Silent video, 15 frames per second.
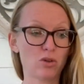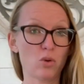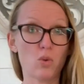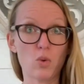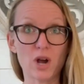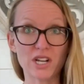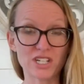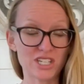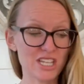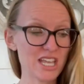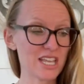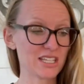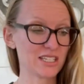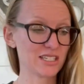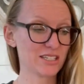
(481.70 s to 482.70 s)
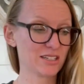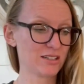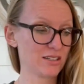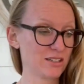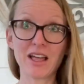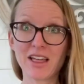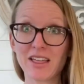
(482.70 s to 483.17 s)
Watch this.
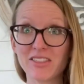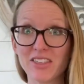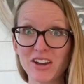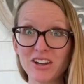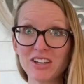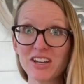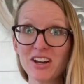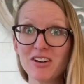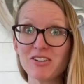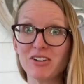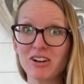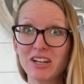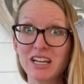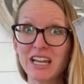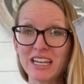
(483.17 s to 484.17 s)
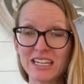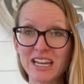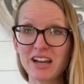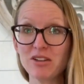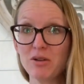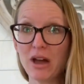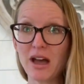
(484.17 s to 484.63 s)
There you go. Now
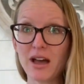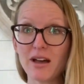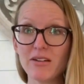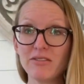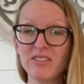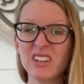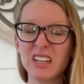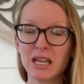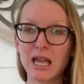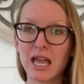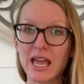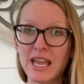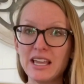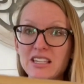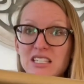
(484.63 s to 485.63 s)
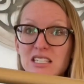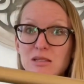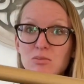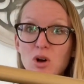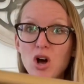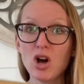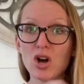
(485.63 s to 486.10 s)
you have a
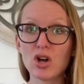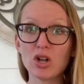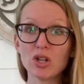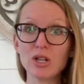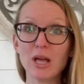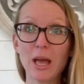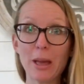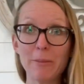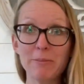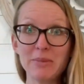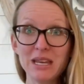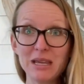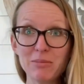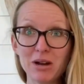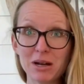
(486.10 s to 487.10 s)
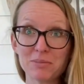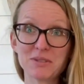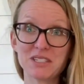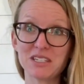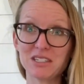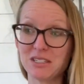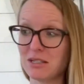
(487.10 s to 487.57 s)
small mini mop
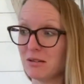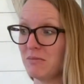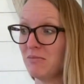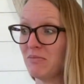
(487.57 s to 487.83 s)
system